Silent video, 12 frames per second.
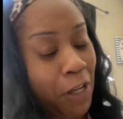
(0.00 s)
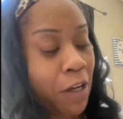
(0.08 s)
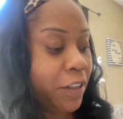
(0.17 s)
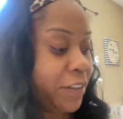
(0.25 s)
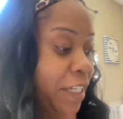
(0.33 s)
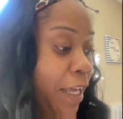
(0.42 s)

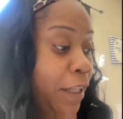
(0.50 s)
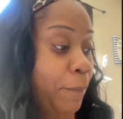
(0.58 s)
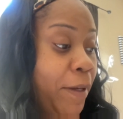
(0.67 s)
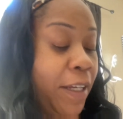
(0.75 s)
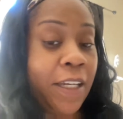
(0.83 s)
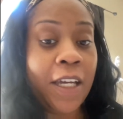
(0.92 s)
telling
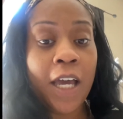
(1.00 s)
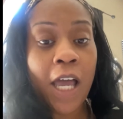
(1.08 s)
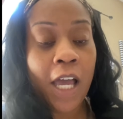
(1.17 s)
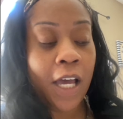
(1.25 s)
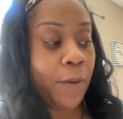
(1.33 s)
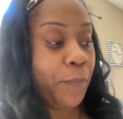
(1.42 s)
me
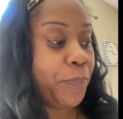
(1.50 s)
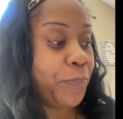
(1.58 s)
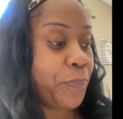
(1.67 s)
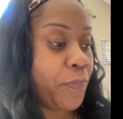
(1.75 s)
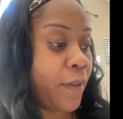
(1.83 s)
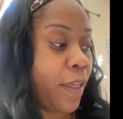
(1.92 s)

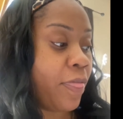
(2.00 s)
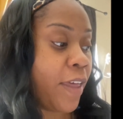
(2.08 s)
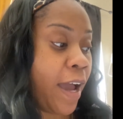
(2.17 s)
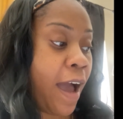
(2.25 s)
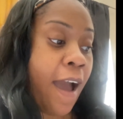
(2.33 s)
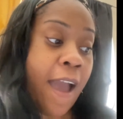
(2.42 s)

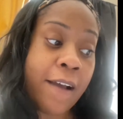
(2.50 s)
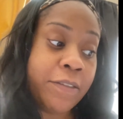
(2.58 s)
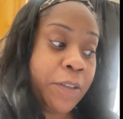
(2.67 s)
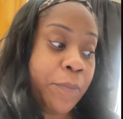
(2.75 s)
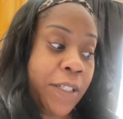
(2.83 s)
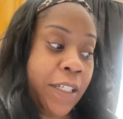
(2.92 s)
that I have
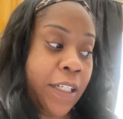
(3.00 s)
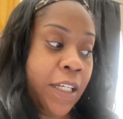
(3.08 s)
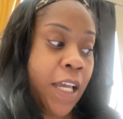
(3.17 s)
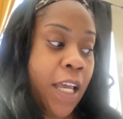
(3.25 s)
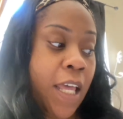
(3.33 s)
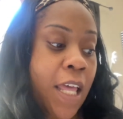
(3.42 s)
to be
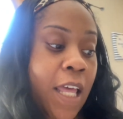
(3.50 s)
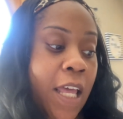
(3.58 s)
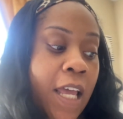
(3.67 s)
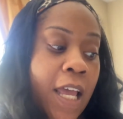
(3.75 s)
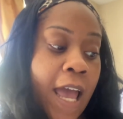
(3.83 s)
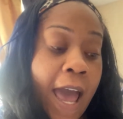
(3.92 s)

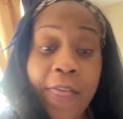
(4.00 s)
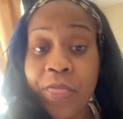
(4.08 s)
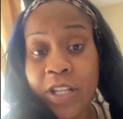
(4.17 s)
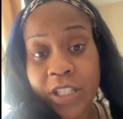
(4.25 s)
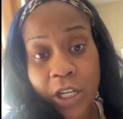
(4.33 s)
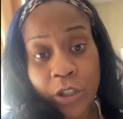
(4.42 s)
at
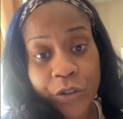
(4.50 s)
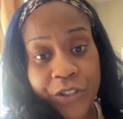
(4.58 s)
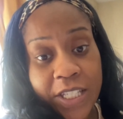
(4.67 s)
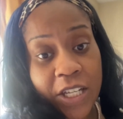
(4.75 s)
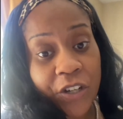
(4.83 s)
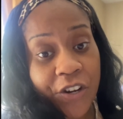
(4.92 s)
the surgery
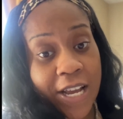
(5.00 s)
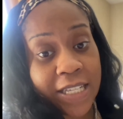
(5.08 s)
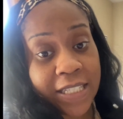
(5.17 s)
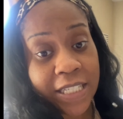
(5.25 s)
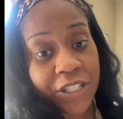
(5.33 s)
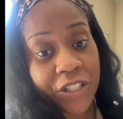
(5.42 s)
center at
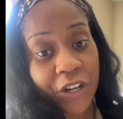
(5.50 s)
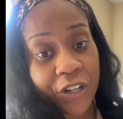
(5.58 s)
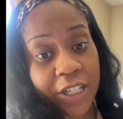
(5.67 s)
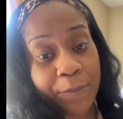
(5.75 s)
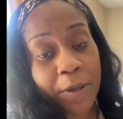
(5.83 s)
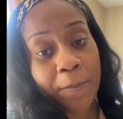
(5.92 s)

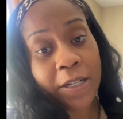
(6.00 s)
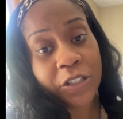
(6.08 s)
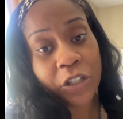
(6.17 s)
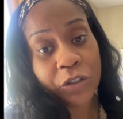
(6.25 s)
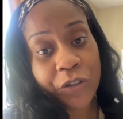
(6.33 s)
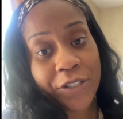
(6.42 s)
6:30, but my
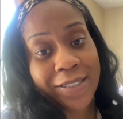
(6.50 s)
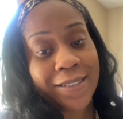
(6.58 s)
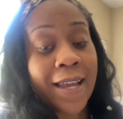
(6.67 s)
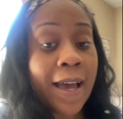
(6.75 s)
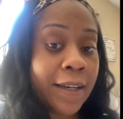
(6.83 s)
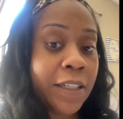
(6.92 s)
surgery is
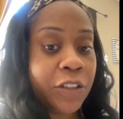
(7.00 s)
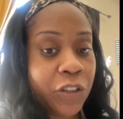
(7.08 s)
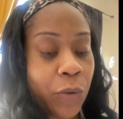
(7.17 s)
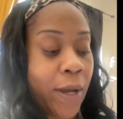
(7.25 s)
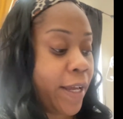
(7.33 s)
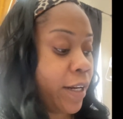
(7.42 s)
not
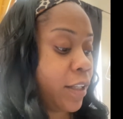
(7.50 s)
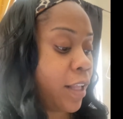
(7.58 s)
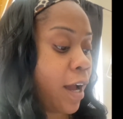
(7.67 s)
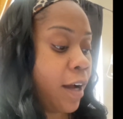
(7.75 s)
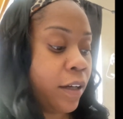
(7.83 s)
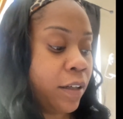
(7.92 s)
until 8
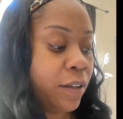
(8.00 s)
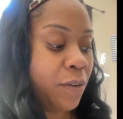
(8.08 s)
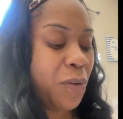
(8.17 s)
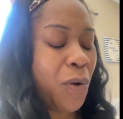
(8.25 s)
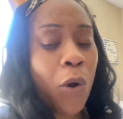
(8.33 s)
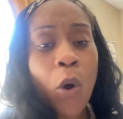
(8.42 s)
o'clock.
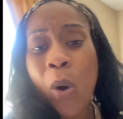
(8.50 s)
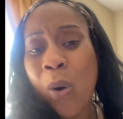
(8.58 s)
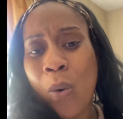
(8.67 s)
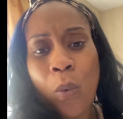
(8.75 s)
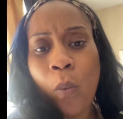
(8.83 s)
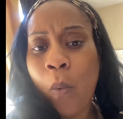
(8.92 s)

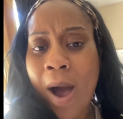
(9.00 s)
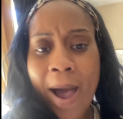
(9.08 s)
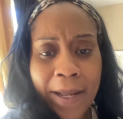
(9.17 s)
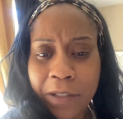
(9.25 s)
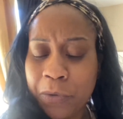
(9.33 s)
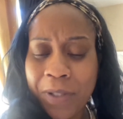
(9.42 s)

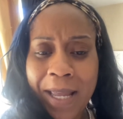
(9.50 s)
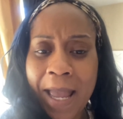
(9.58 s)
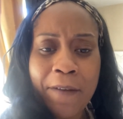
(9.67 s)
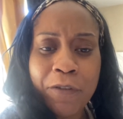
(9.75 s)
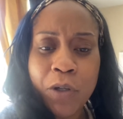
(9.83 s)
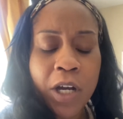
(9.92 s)
Why do they
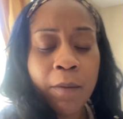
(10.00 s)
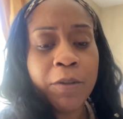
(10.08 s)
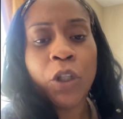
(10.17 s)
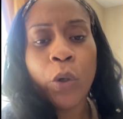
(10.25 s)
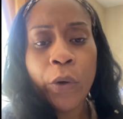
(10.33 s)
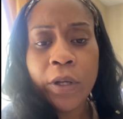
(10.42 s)
have you come
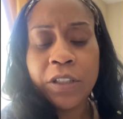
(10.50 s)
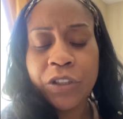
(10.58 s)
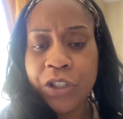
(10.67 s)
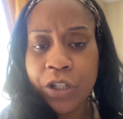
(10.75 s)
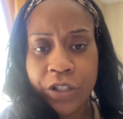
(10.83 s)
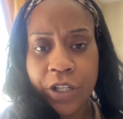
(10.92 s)
so early
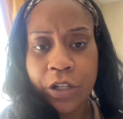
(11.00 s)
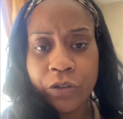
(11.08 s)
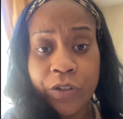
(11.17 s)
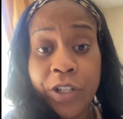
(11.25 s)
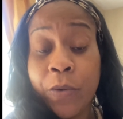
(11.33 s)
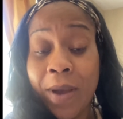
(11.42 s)
to your
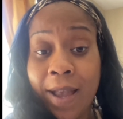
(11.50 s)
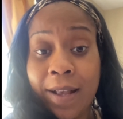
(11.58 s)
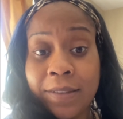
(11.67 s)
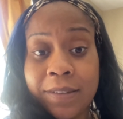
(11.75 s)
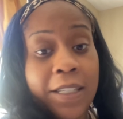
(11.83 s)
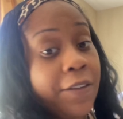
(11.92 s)
surgery, you
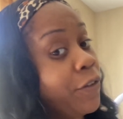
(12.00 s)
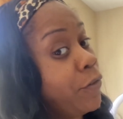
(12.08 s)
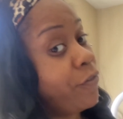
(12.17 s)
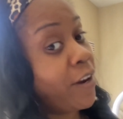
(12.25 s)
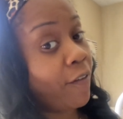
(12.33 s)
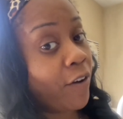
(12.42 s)
ask? If
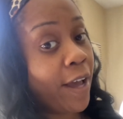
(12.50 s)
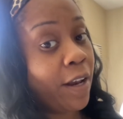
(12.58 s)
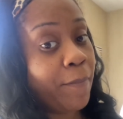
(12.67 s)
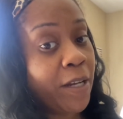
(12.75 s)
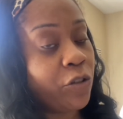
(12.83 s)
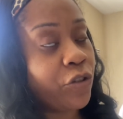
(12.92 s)
you've never had a
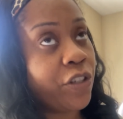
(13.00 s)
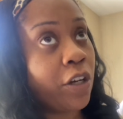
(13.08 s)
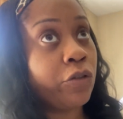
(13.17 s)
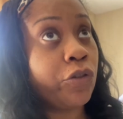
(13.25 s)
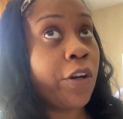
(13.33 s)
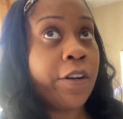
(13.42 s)
major
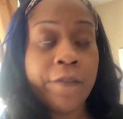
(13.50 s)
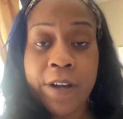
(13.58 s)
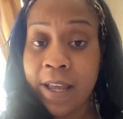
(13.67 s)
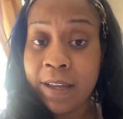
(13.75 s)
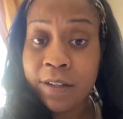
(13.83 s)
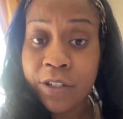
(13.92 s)
surgery or never
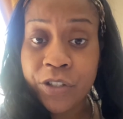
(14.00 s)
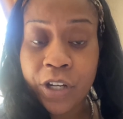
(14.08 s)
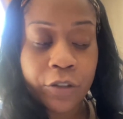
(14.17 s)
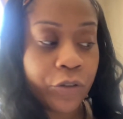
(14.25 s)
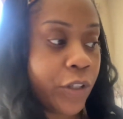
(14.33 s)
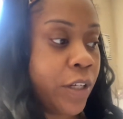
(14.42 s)
had any
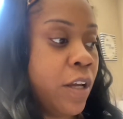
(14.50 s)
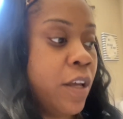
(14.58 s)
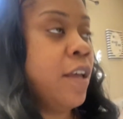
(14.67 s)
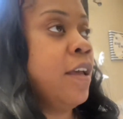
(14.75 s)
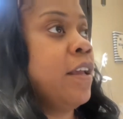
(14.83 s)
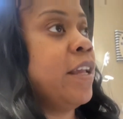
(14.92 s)
surgery,
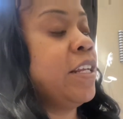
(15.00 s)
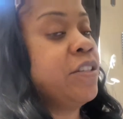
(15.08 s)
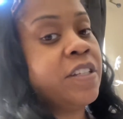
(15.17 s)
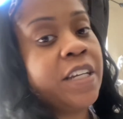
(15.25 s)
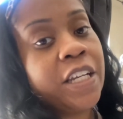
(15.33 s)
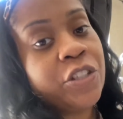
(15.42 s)
it's
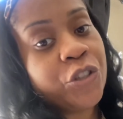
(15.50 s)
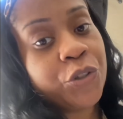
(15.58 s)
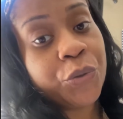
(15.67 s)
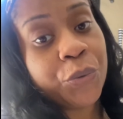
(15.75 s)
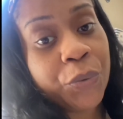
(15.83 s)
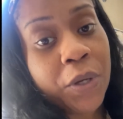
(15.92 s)
to get
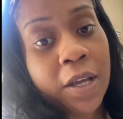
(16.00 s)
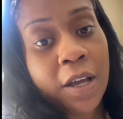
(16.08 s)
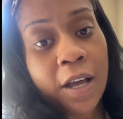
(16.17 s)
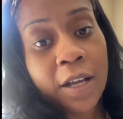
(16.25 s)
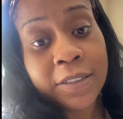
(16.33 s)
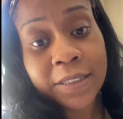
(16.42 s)
you
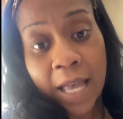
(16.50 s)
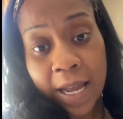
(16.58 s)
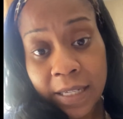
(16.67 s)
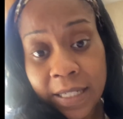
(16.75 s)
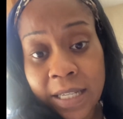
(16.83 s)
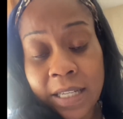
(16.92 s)

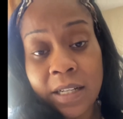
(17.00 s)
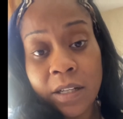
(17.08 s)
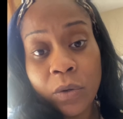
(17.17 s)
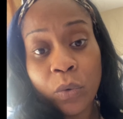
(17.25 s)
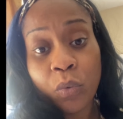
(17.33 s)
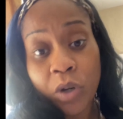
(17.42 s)
signed in,
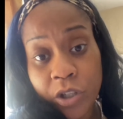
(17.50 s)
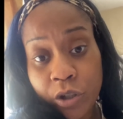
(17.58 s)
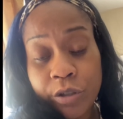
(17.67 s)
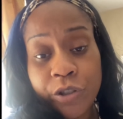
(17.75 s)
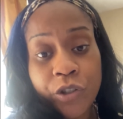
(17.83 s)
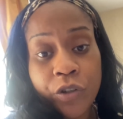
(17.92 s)
run
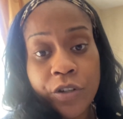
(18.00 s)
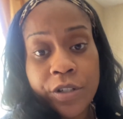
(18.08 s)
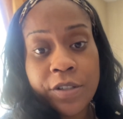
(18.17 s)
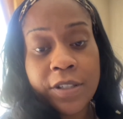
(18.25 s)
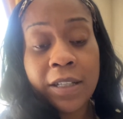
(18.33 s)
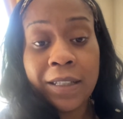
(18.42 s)
your
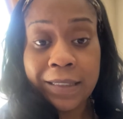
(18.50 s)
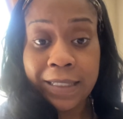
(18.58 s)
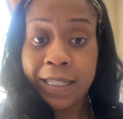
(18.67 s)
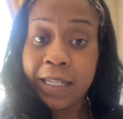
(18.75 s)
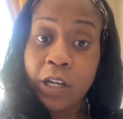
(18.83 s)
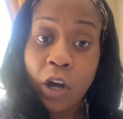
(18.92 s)
insurance, collect
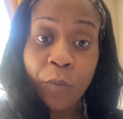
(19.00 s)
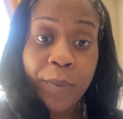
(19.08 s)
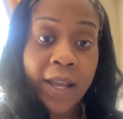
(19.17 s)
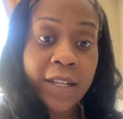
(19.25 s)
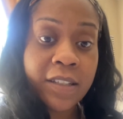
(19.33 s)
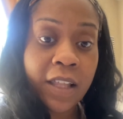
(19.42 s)
any
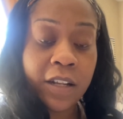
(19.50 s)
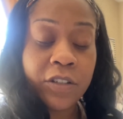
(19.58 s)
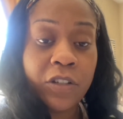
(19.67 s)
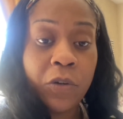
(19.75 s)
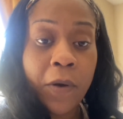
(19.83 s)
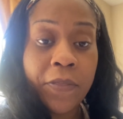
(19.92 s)
copays that is
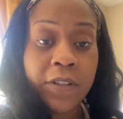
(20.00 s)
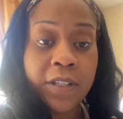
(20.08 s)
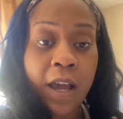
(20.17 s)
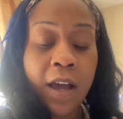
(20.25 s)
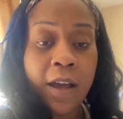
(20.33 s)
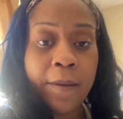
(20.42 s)
due at the
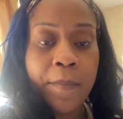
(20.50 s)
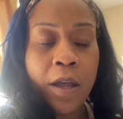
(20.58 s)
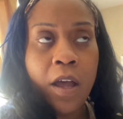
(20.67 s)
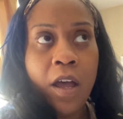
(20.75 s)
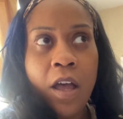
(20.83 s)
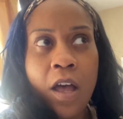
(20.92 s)
time.
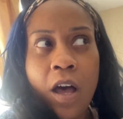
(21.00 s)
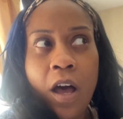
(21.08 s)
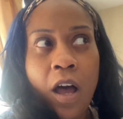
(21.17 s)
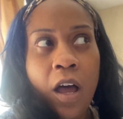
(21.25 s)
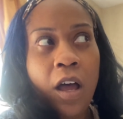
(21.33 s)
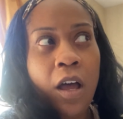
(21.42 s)

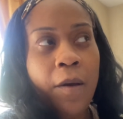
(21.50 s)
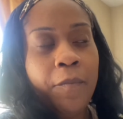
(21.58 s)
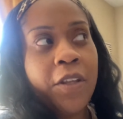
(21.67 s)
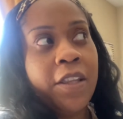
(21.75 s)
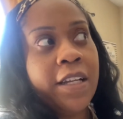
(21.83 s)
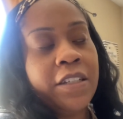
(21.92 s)

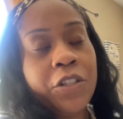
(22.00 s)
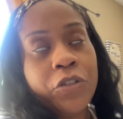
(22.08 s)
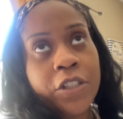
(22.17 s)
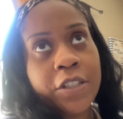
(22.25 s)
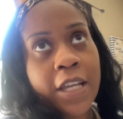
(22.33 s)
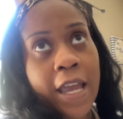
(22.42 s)
Then they
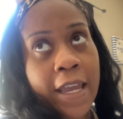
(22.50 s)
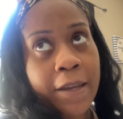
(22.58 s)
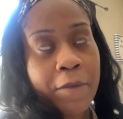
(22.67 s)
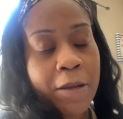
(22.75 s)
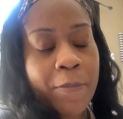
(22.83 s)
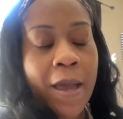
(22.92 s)
usually take
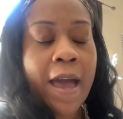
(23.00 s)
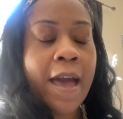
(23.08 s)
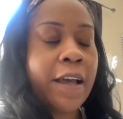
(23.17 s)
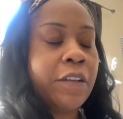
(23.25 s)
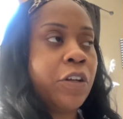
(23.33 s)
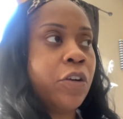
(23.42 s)
me
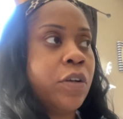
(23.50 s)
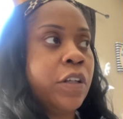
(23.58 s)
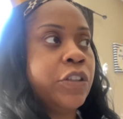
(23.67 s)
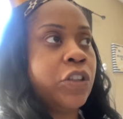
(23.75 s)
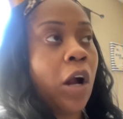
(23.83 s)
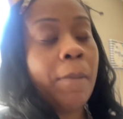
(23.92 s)
back. They're going to
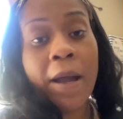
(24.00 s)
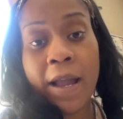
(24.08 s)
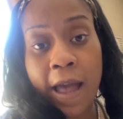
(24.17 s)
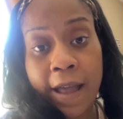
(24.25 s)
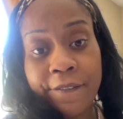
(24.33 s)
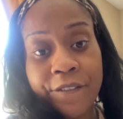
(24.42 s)
start my
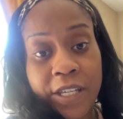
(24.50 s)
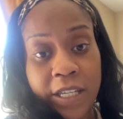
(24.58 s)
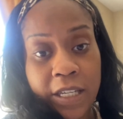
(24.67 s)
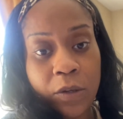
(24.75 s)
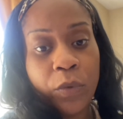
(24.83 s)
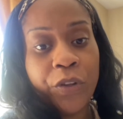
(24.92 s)

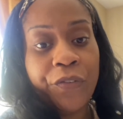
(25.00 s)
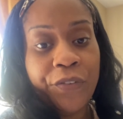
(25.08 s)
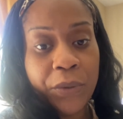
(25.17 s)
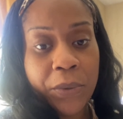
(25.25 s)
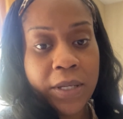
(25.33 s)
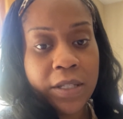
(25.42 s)
IV with
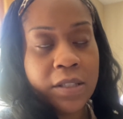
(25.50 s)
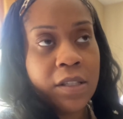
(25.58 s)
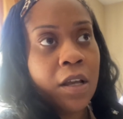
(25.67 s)
fluids,